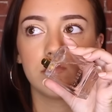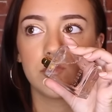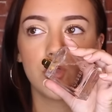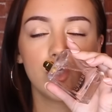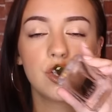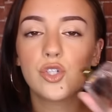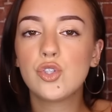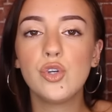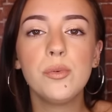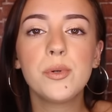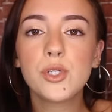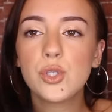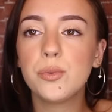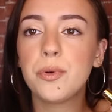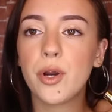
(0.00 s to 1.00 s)
just
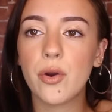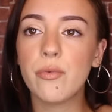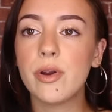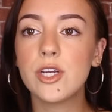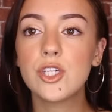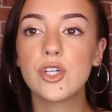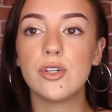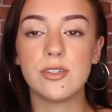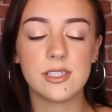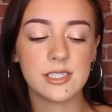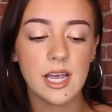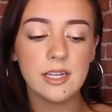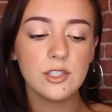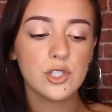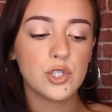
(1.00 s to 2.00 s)
super, super original
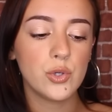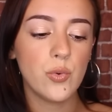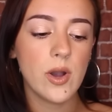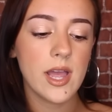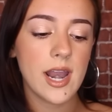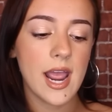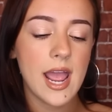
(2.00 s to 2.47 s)
scent to it.